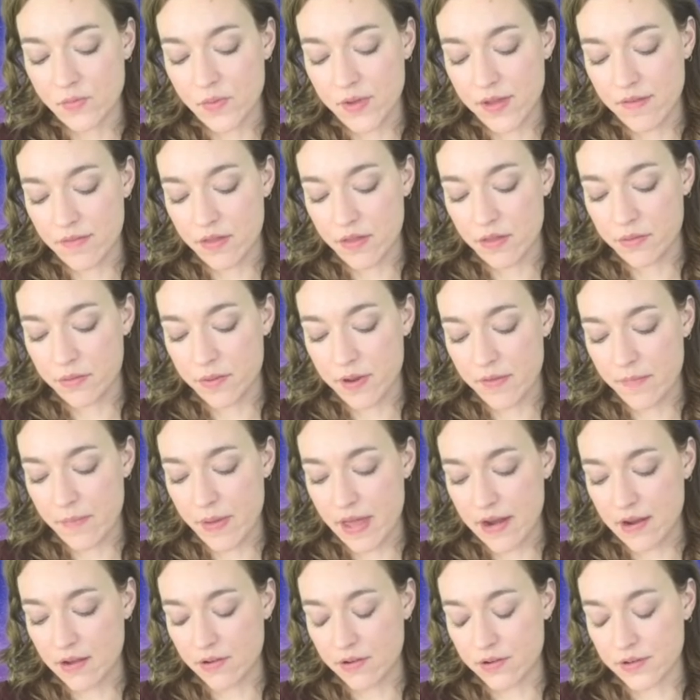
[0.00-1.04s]
have the Three of
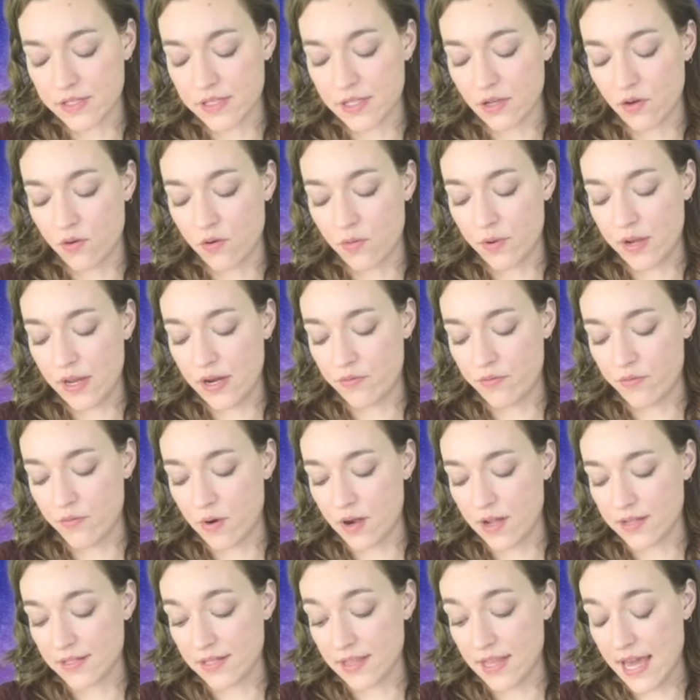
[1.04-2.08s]
Pentacles, the Queen of
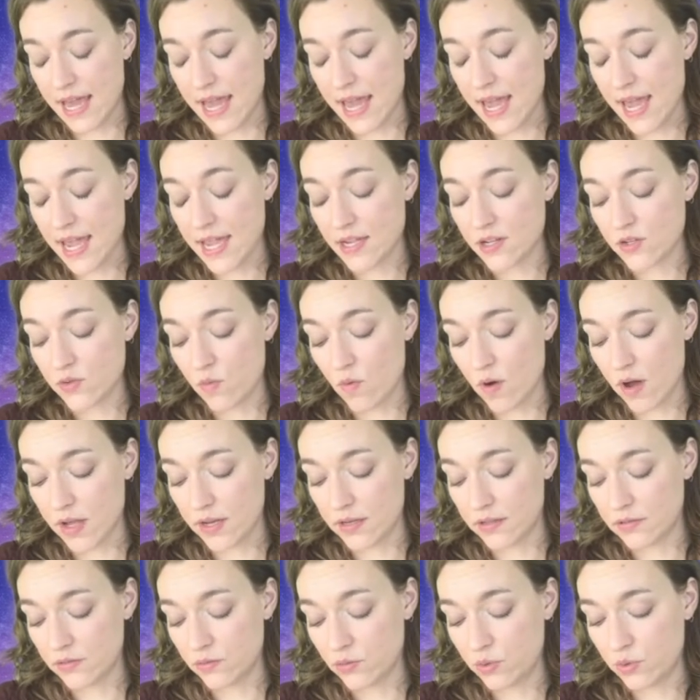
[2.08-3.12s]
Wands, and the Hanged
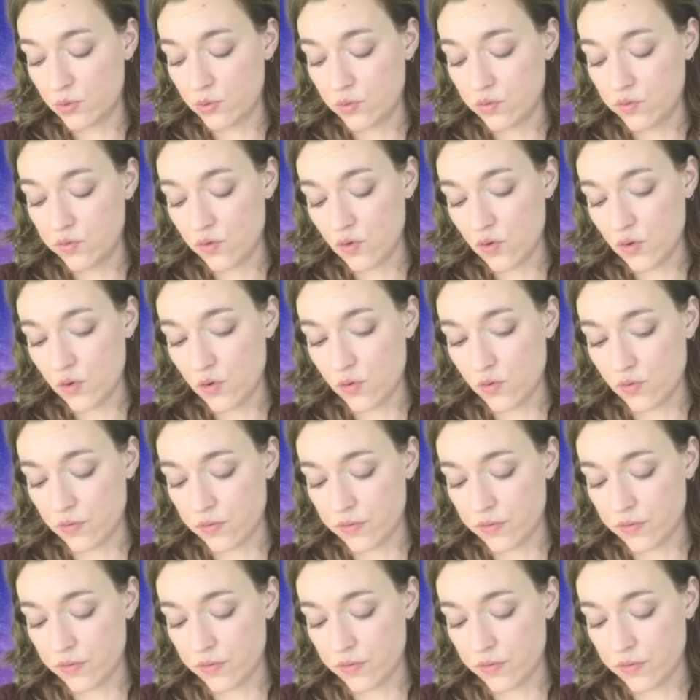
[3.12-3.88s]
One. Whew.